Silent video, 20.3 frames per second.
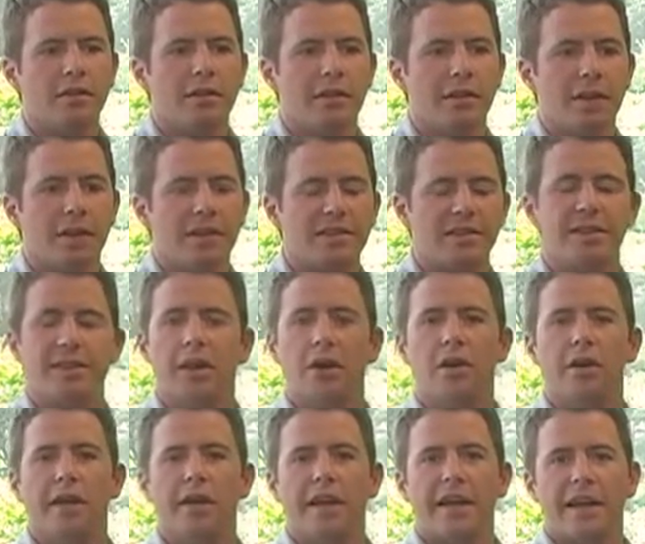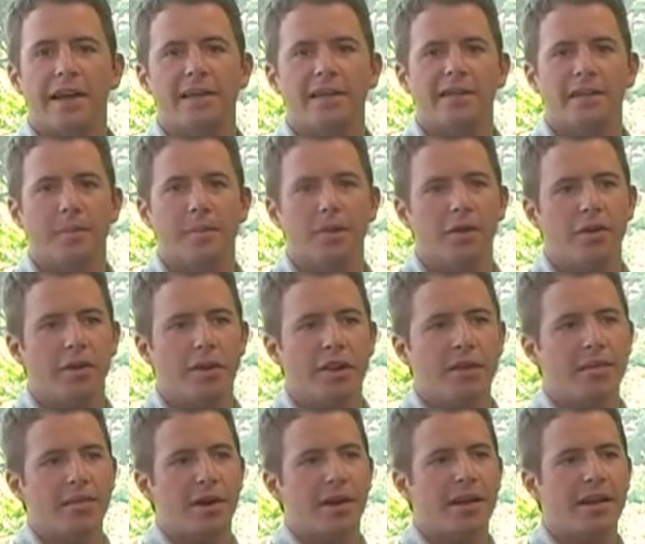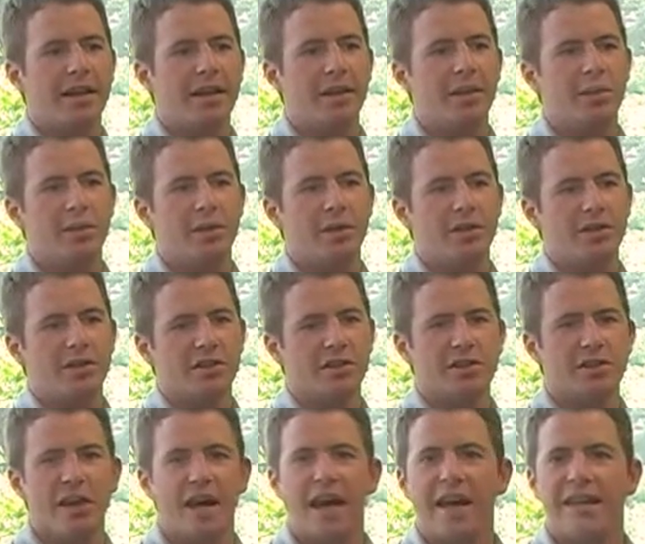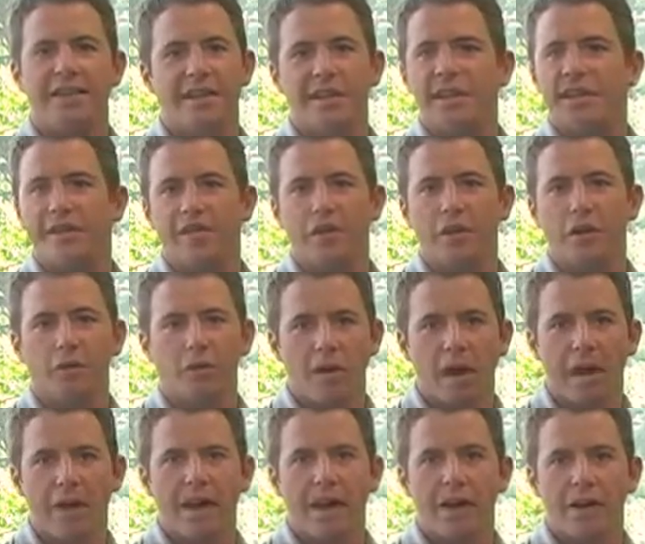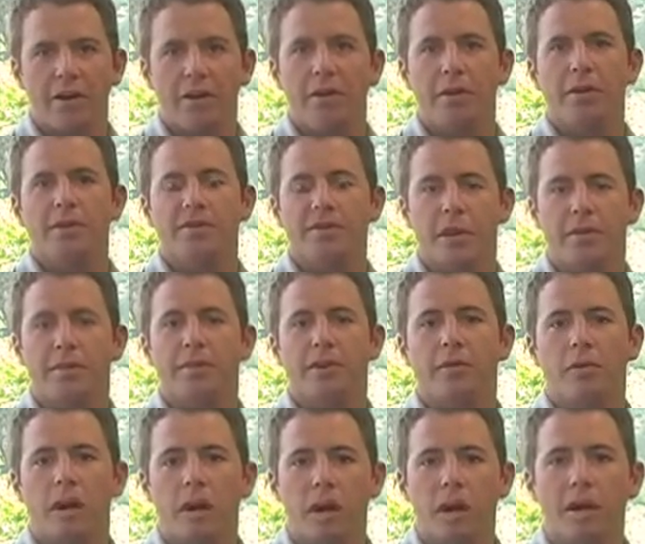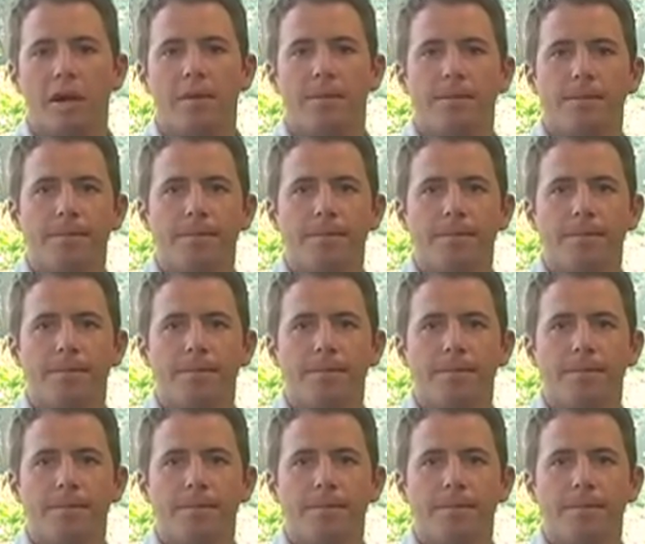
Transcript: necessarily like instability, but it was just not, didn't feel right, and I knew there was something wrong.